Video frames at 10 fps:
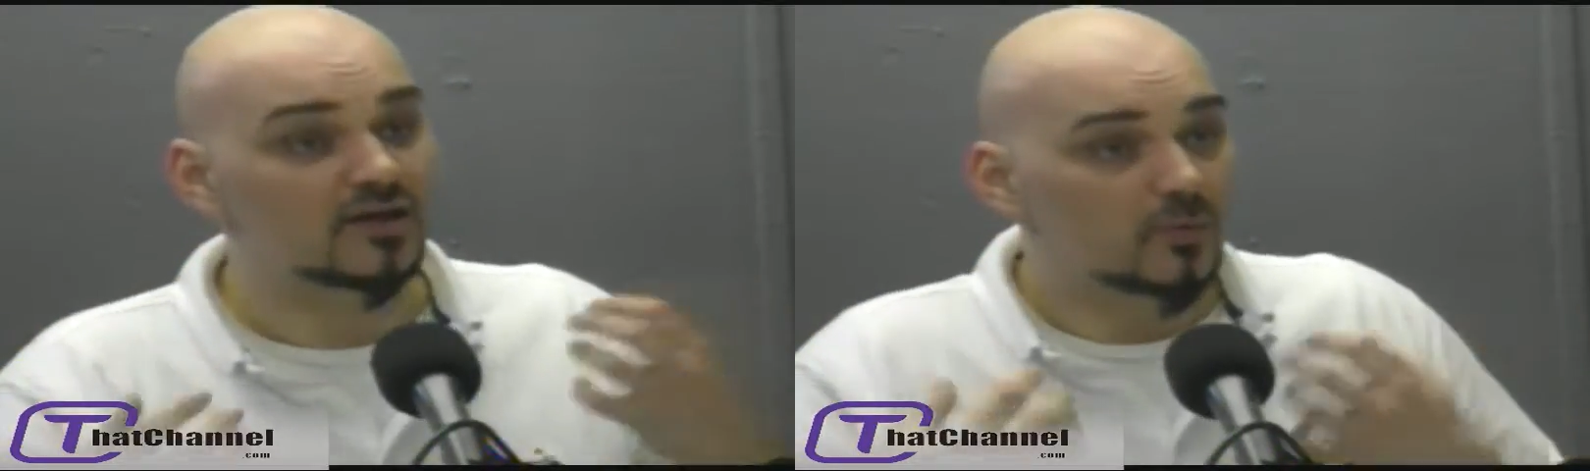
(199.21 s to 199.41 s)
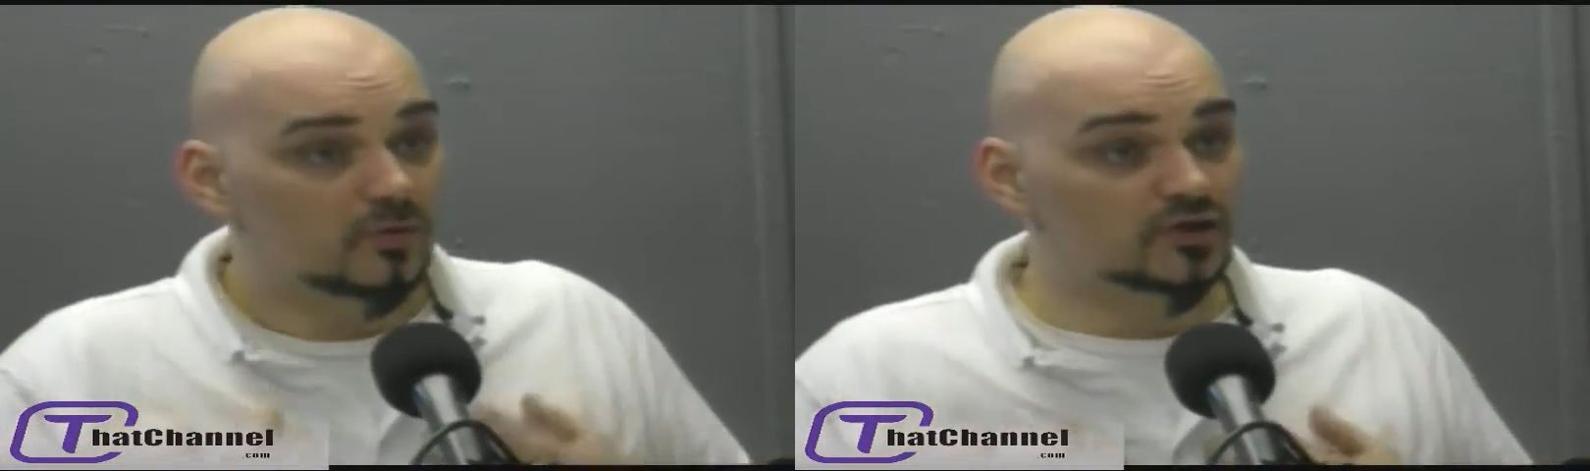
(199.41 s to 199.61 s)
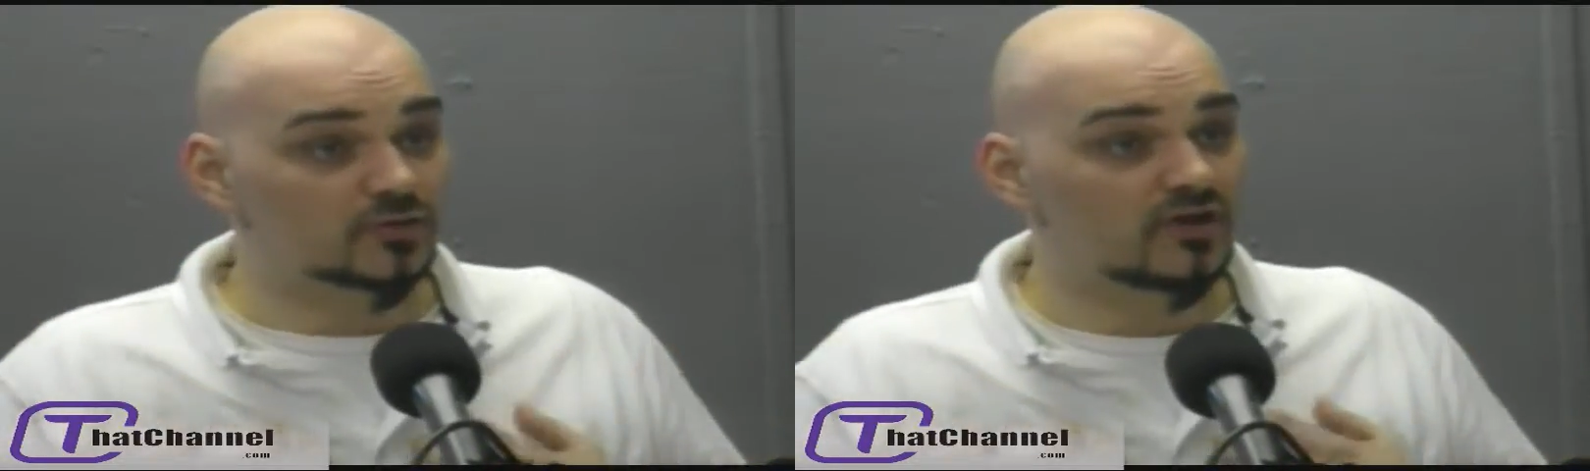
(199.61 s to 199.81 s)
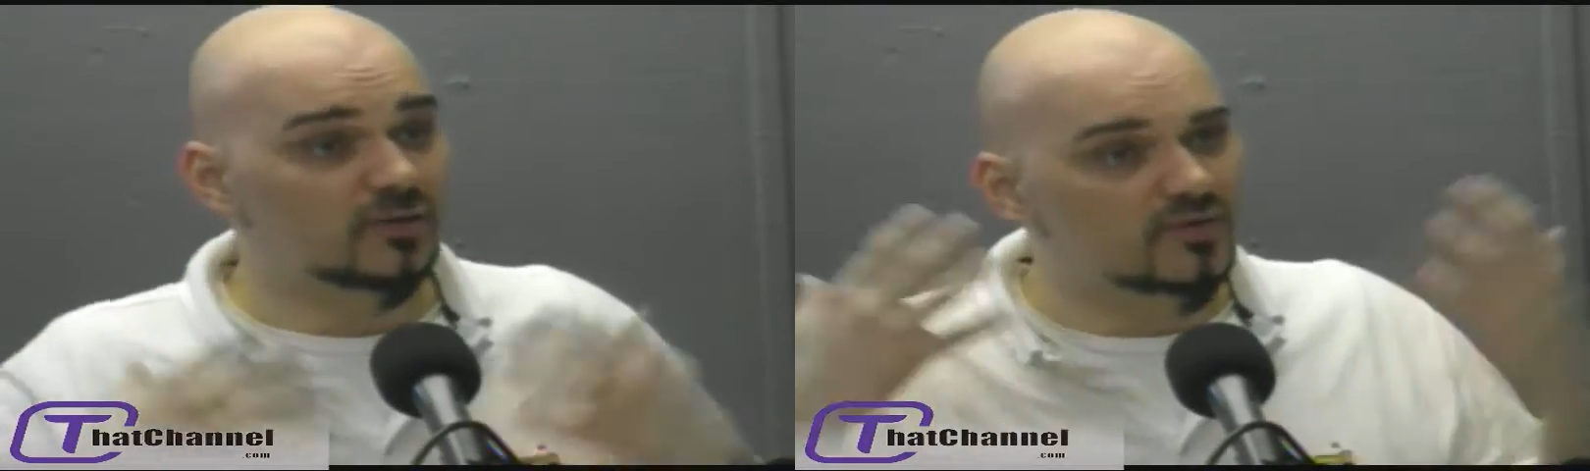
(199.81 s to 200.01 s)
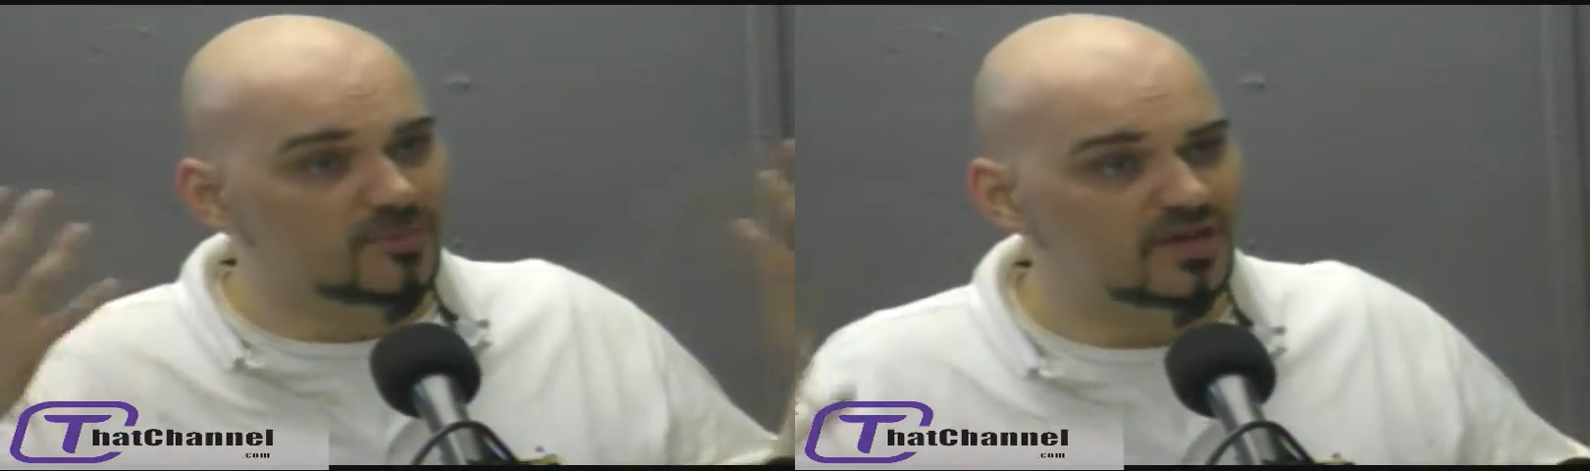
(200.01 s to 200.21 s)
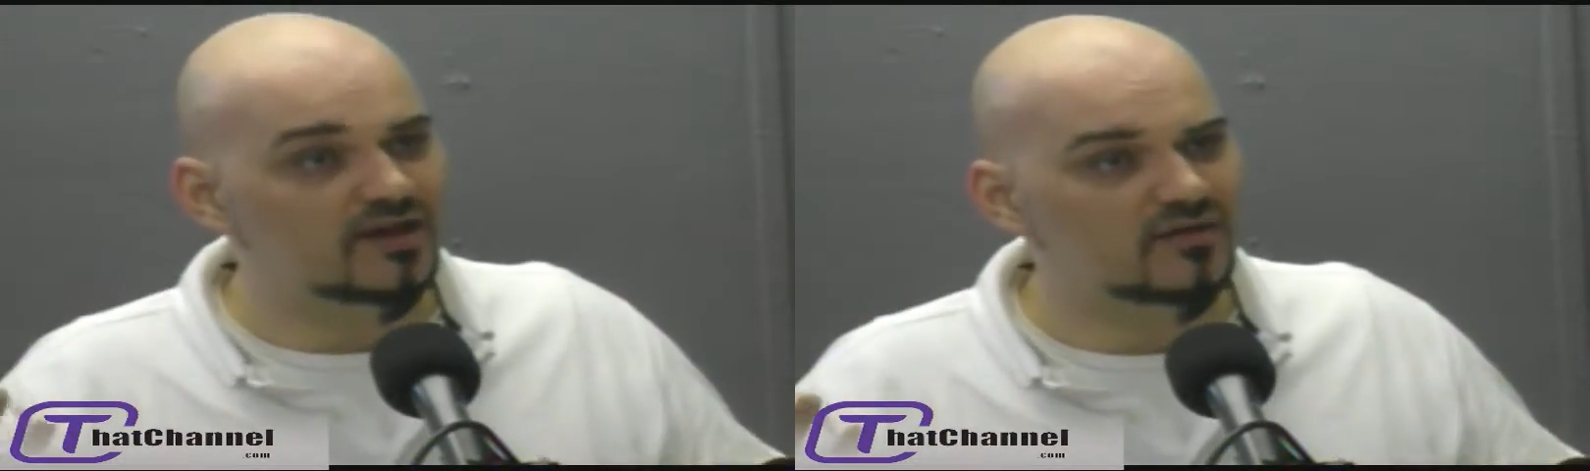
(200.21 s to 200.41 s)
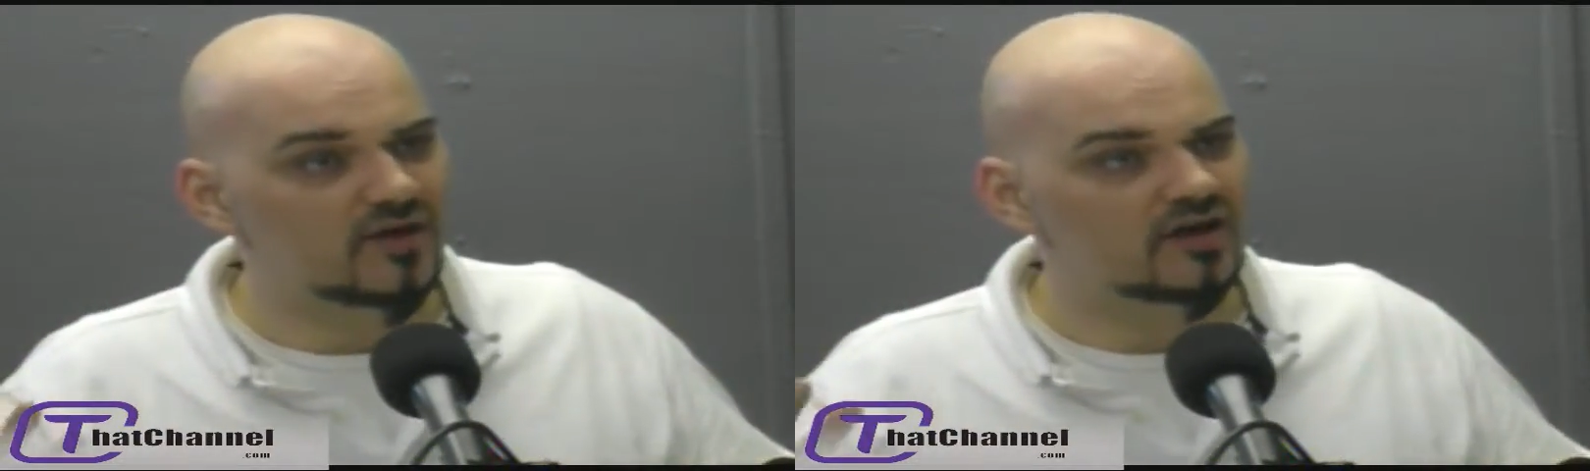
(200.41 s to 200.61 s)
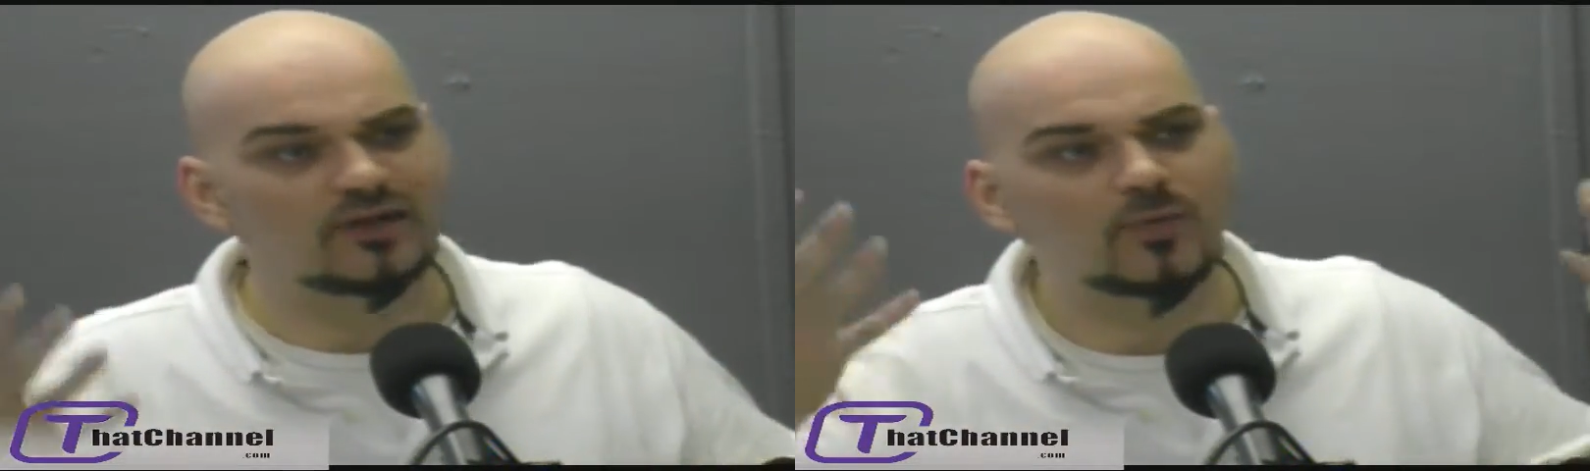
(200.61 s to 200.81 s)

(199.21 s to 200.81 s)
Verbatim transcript: We're Toronto. We're the mecca of hockey.